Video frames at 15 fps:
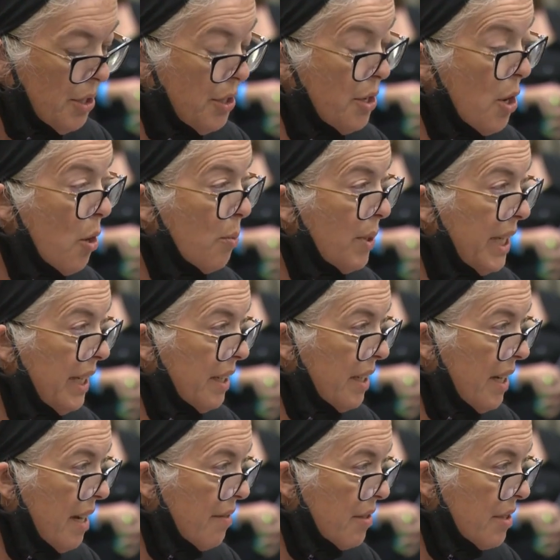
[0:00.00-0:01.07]
Nobody
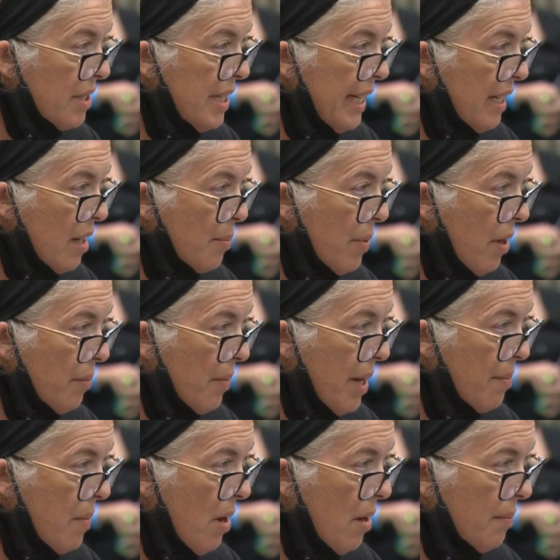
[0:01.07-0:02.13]
could ever sneak up on
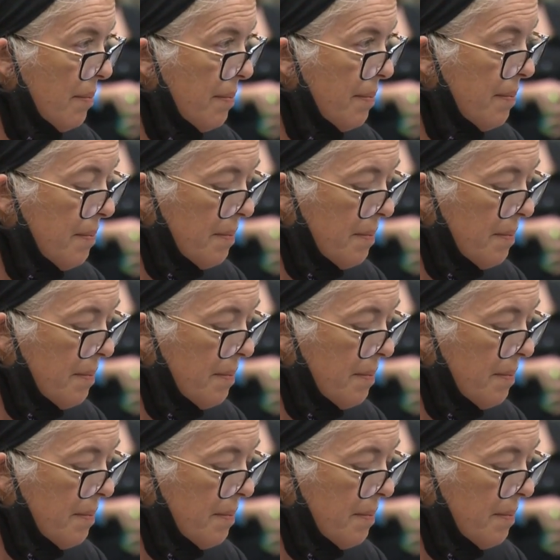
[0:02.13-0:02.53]
my mom.